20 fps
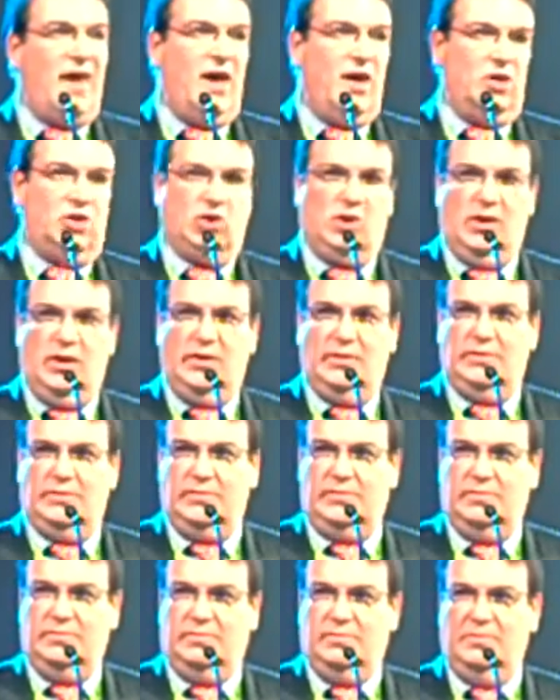
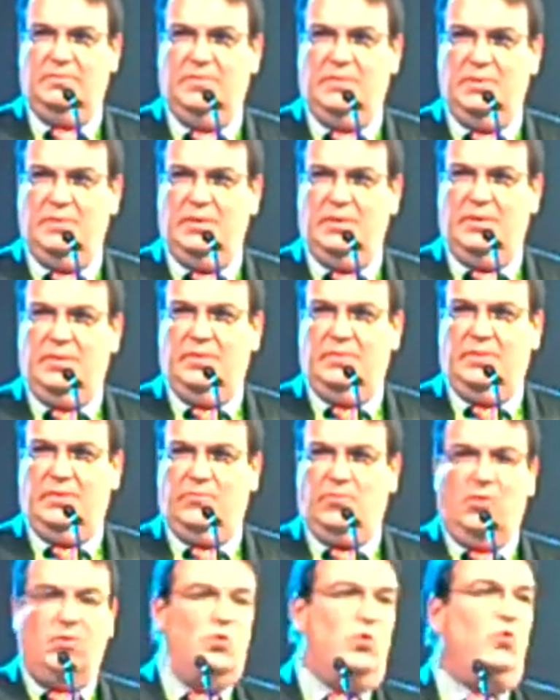cashless.
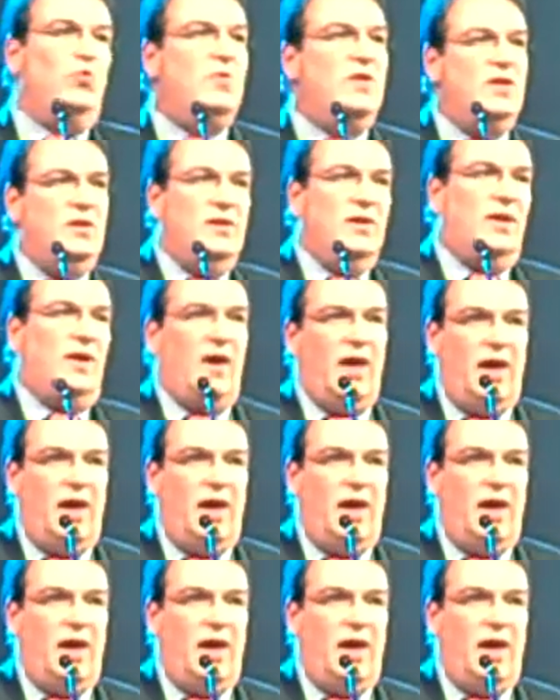Therefore, you don't need the